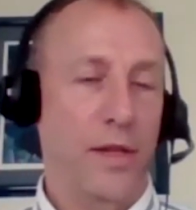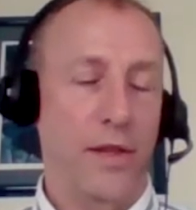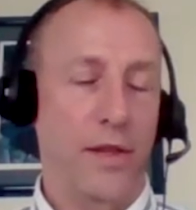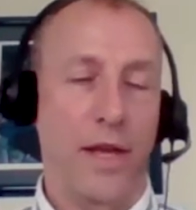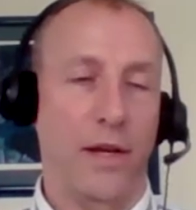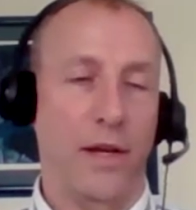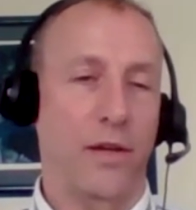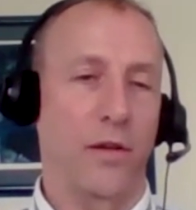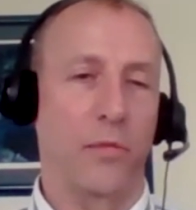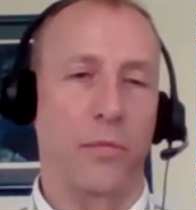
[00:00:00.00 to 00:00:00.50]
And
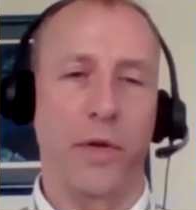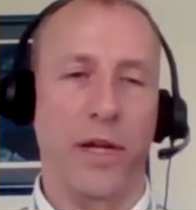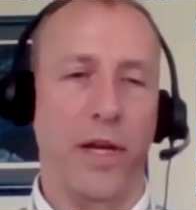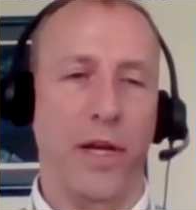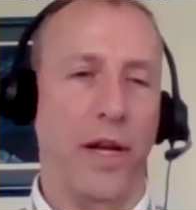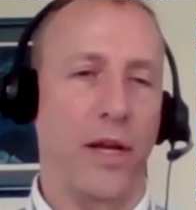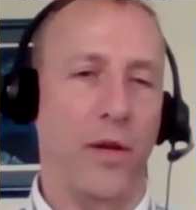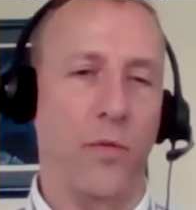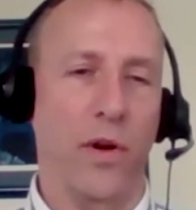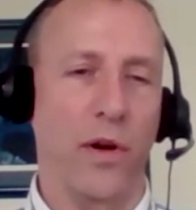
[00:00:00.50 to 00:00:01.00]
that could have been
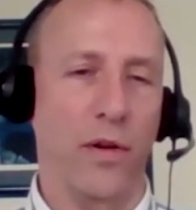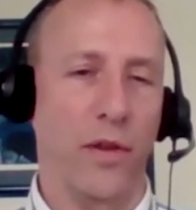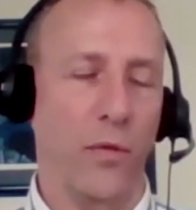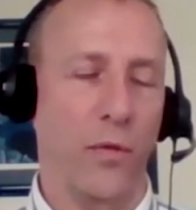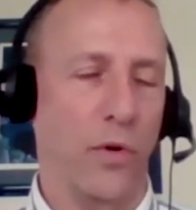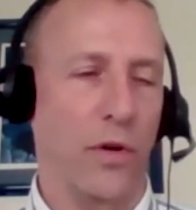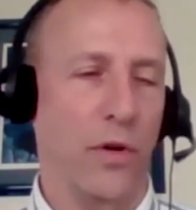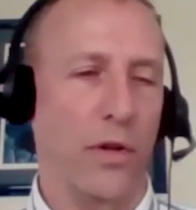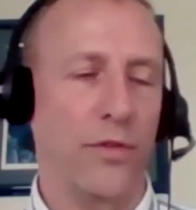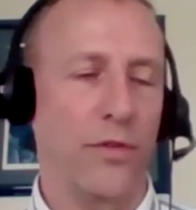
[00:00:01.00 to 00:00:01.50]
anywhere in the
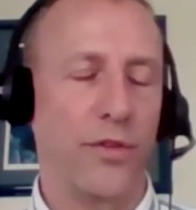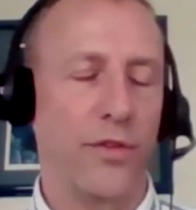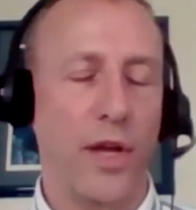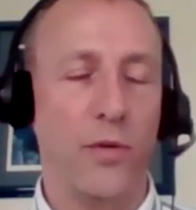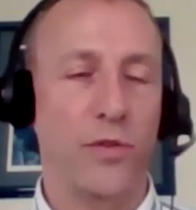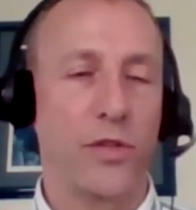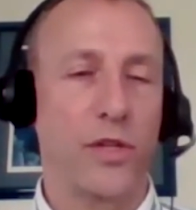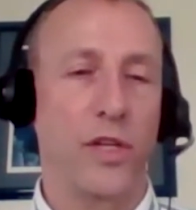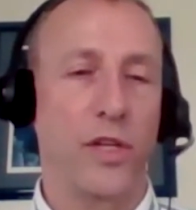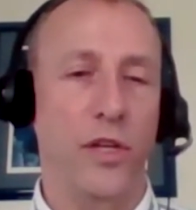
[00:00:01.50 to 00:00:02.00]
world. So that
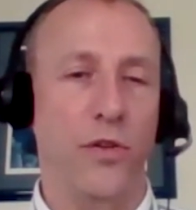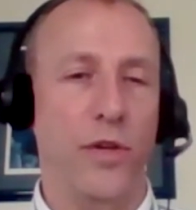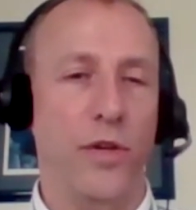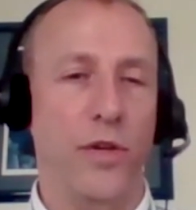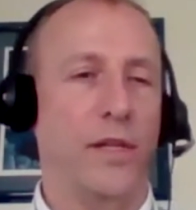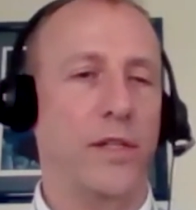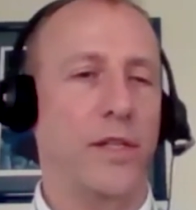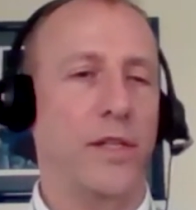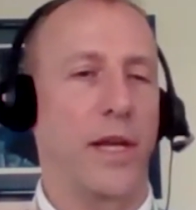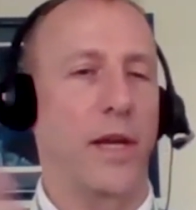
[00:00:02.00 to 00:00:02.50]
was
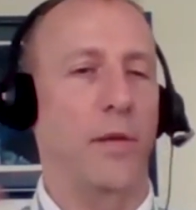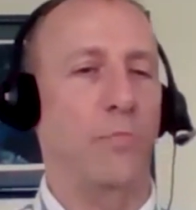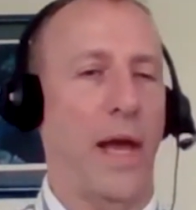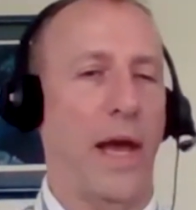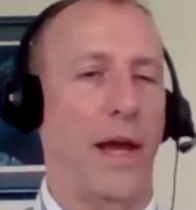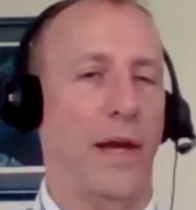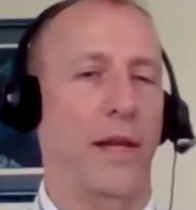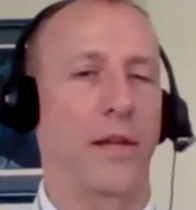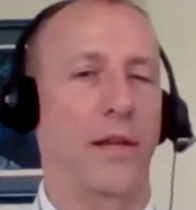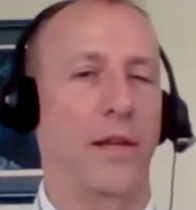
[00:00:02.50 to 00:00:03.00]
unique to get
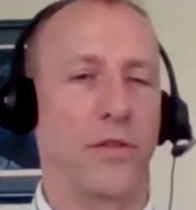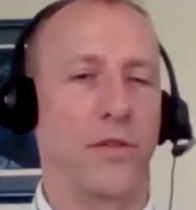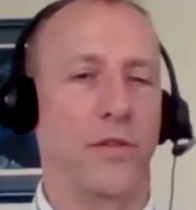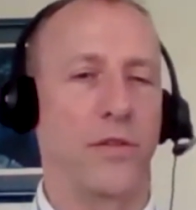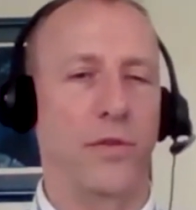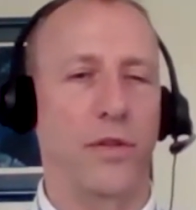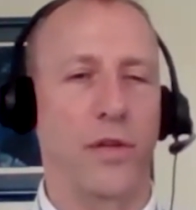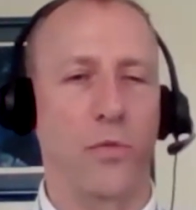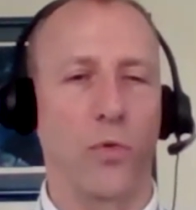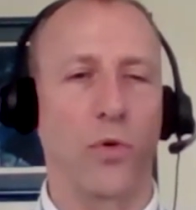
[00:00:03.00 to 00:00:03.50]
back
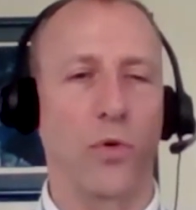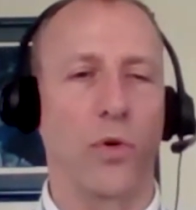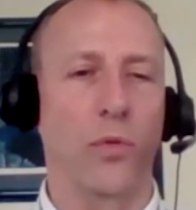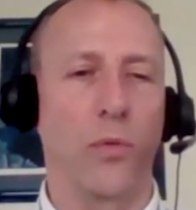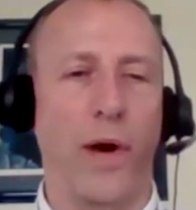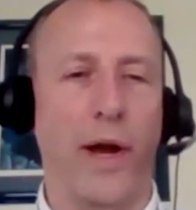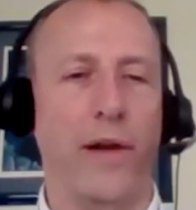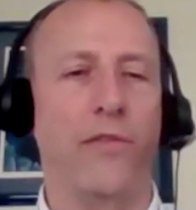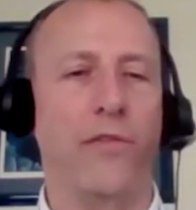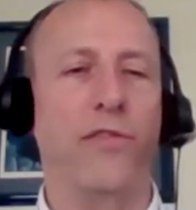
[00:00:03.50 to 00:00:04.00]
into the
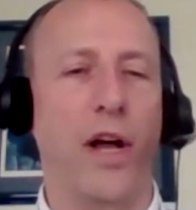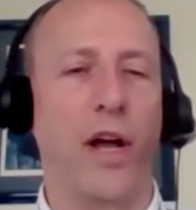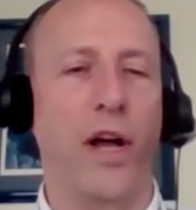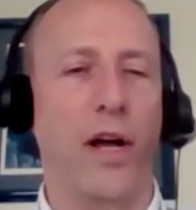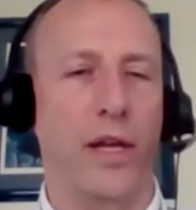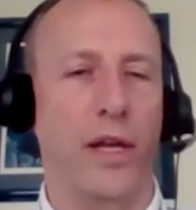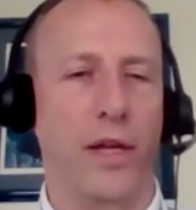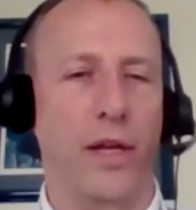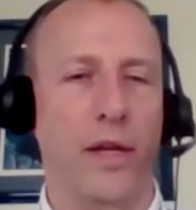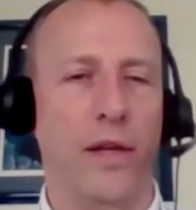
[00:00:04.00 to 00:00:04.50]
worldwide
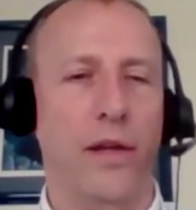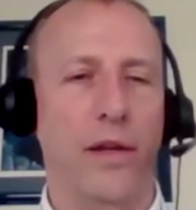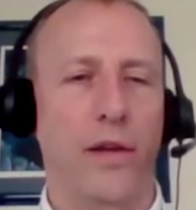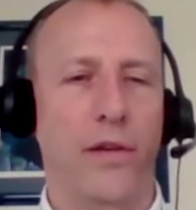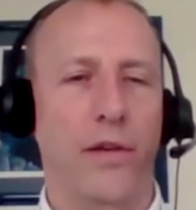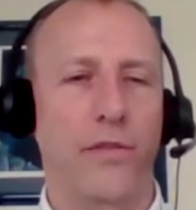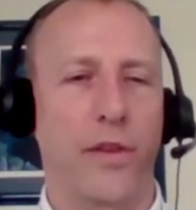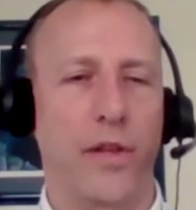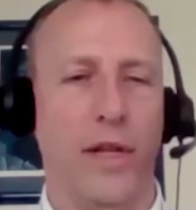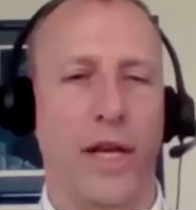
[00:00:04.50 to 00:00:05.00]
flying
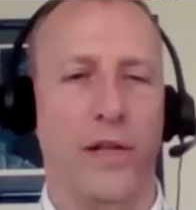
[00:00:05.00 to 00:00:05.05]
for the yeah.